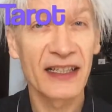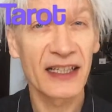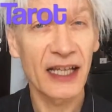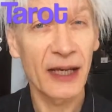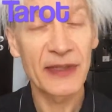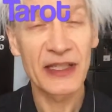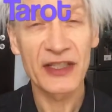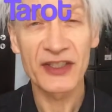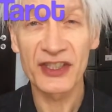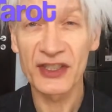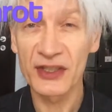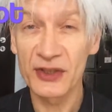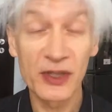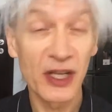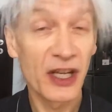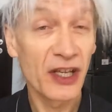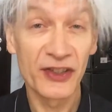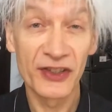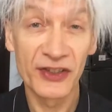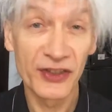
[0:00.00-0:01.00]
coming to
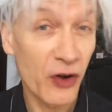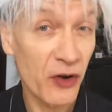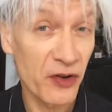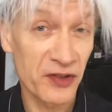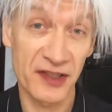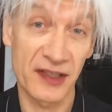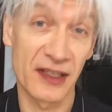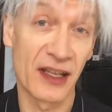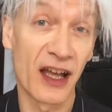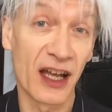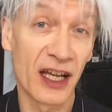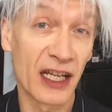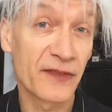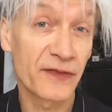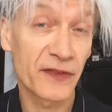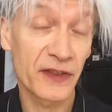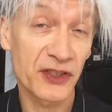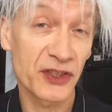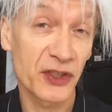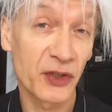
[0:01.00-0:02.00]
you not live
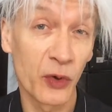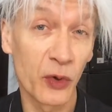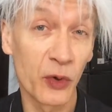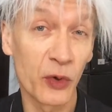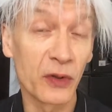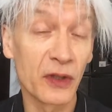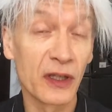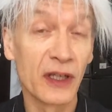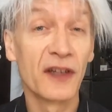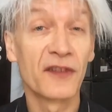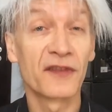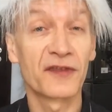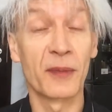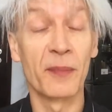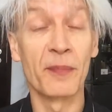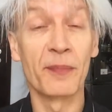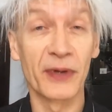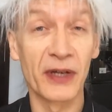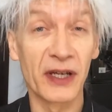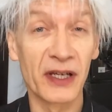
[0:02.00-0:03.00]
at all
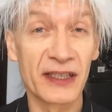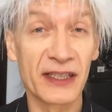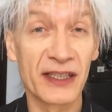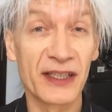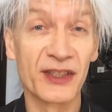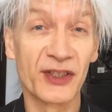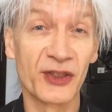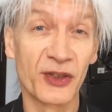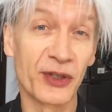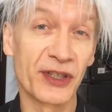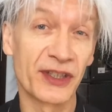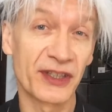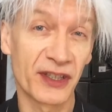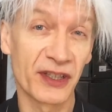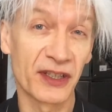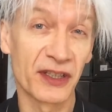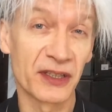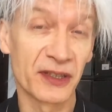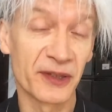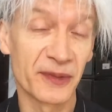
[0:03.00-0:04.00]
from Berlin
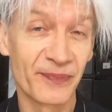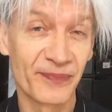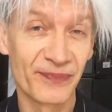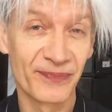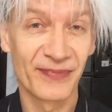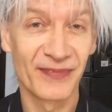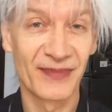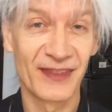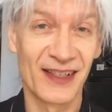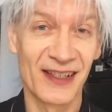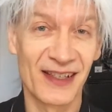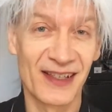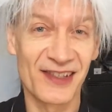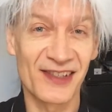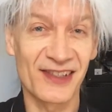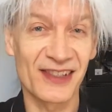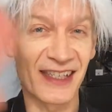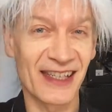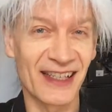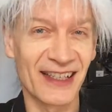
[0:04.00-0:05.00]
Neukölln.
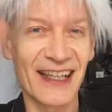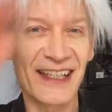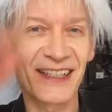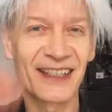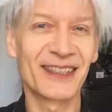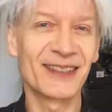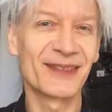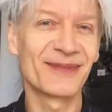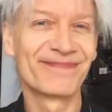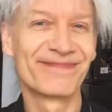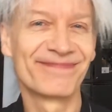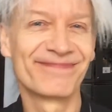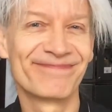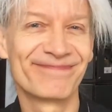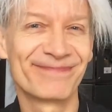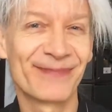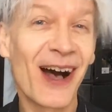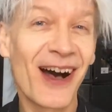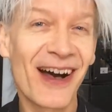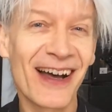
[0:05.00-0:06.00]
See you later.
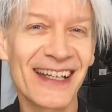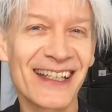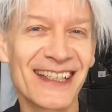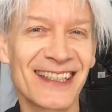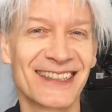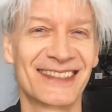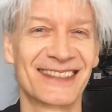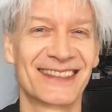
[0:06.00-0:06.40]
Bye.